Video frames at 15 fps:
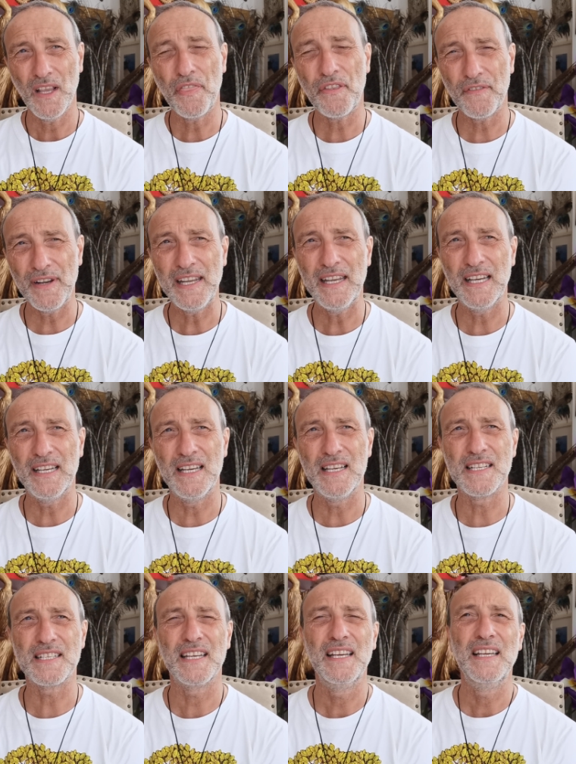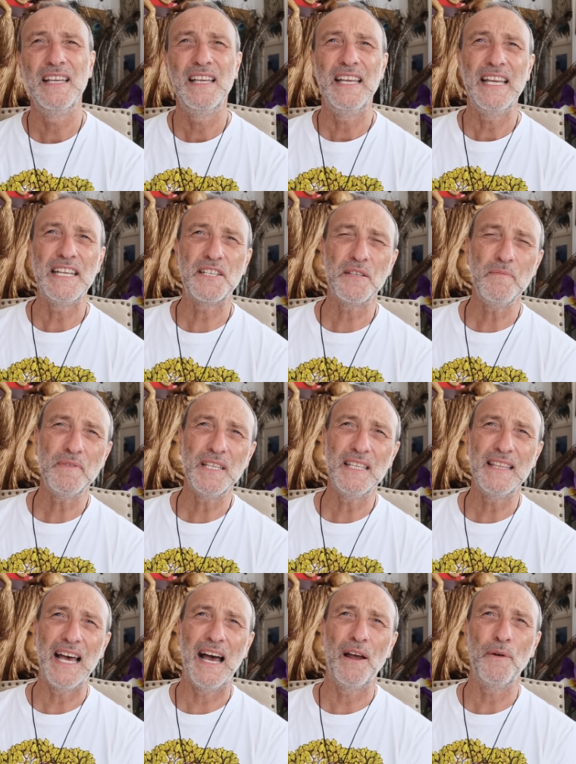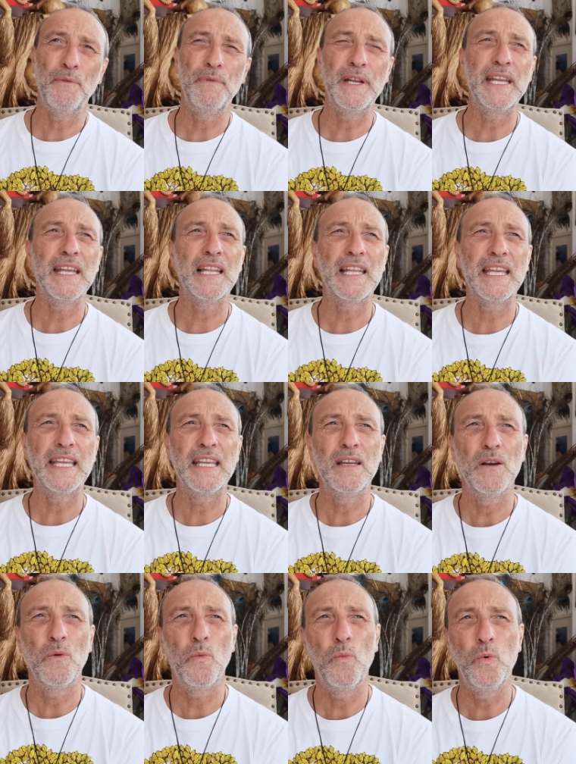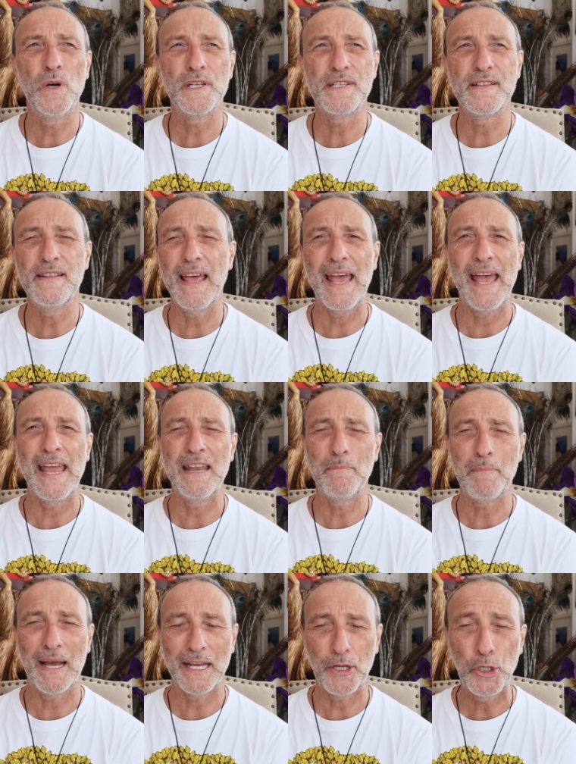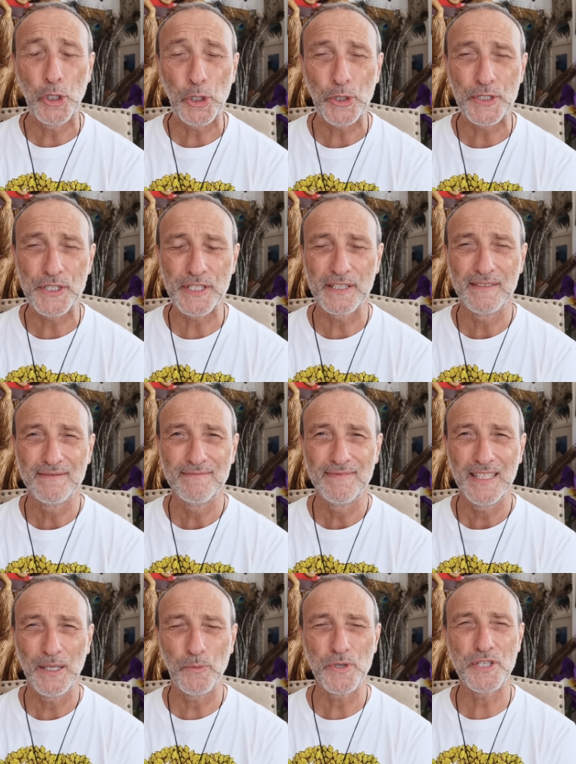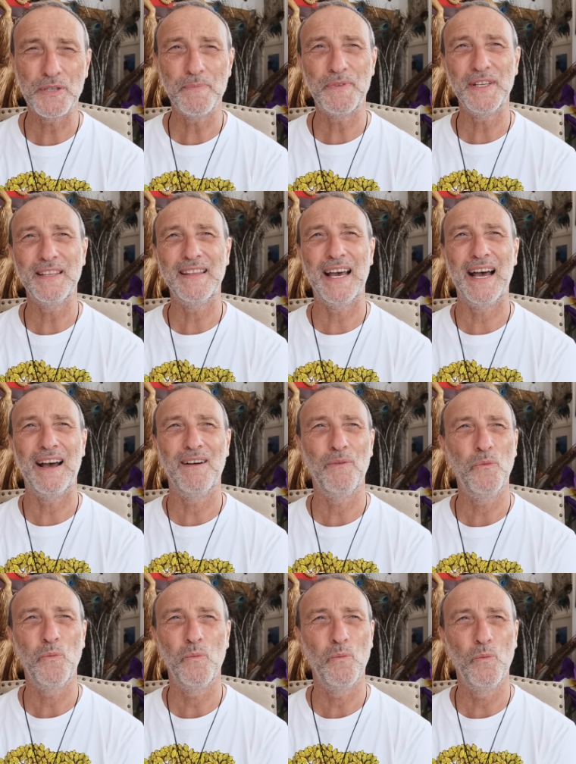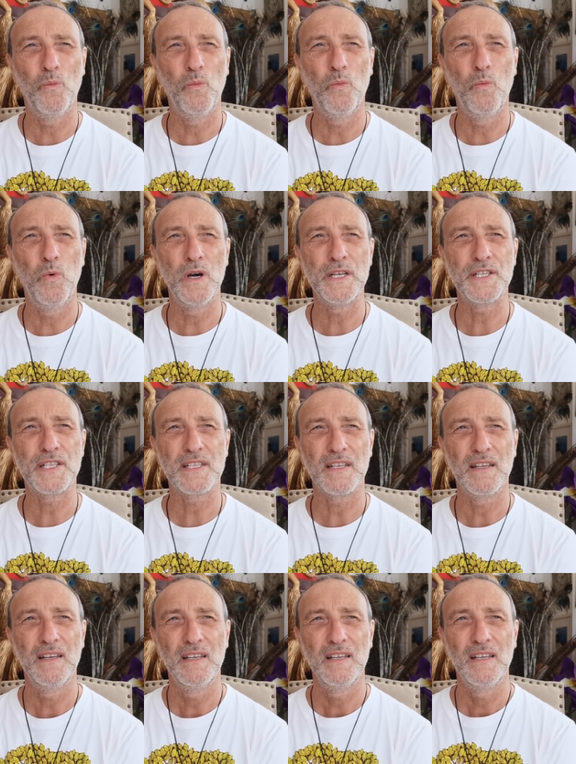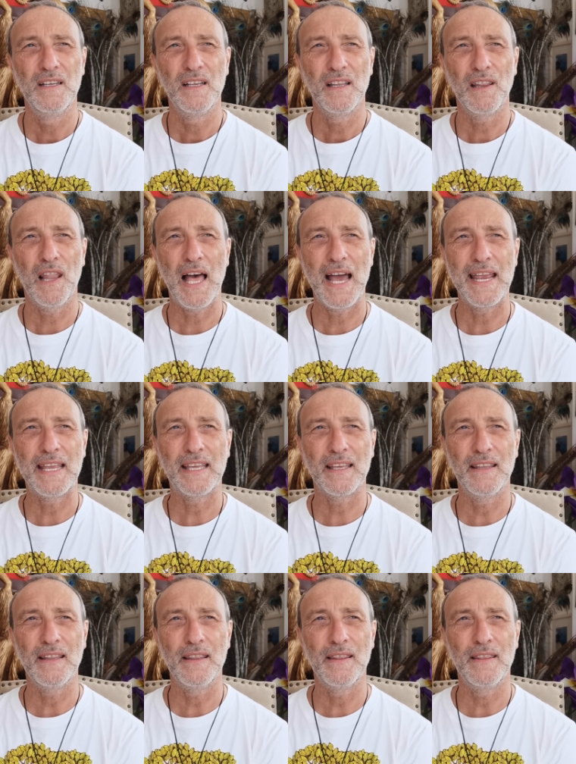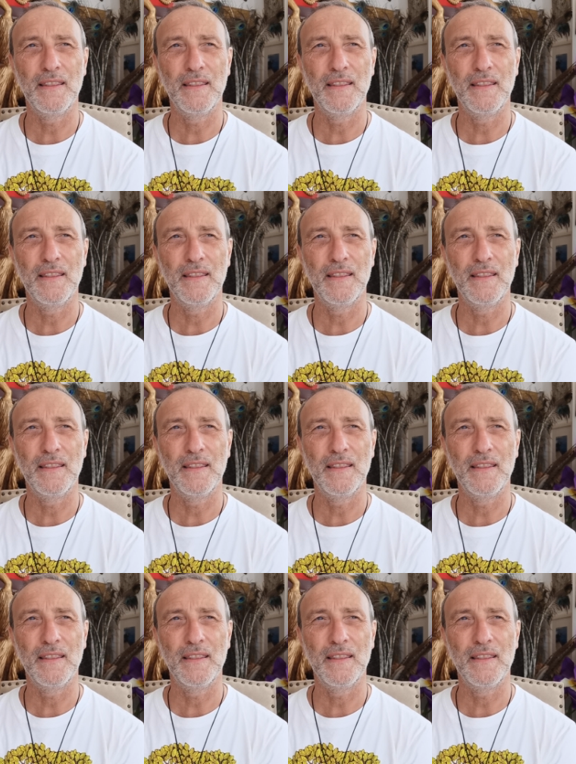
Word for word: three years is something that really was there in my gut. It was something that was like,